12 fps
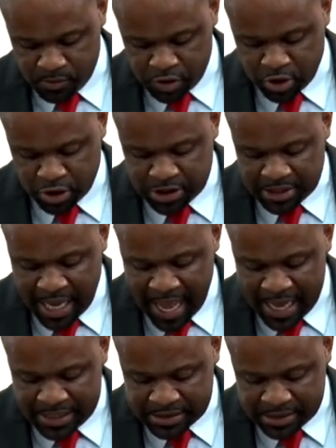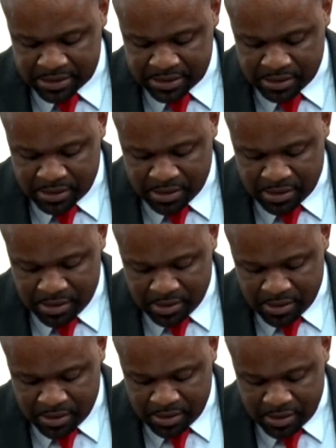just as
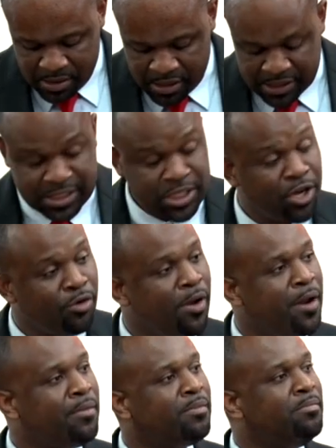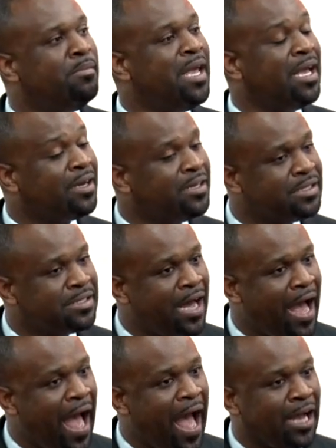the cigarette makers
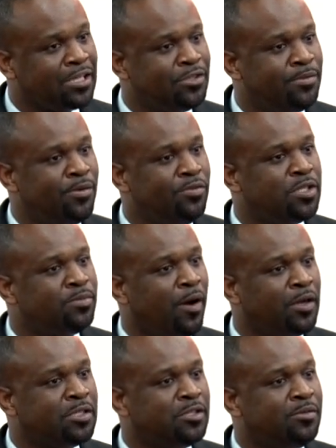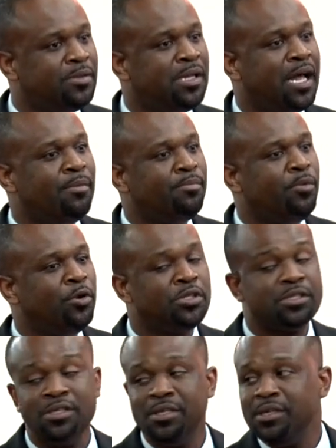are asked to be responsible and
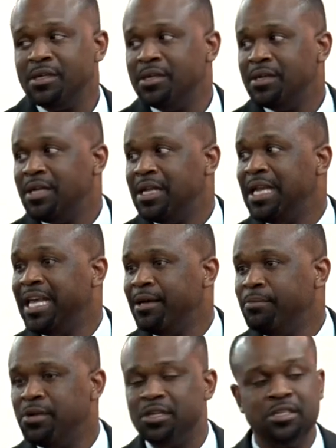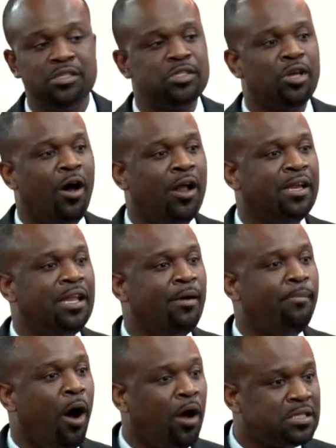put labels on
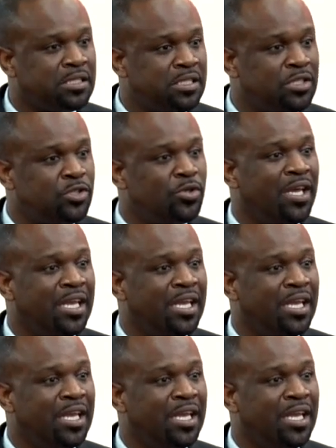their boxes to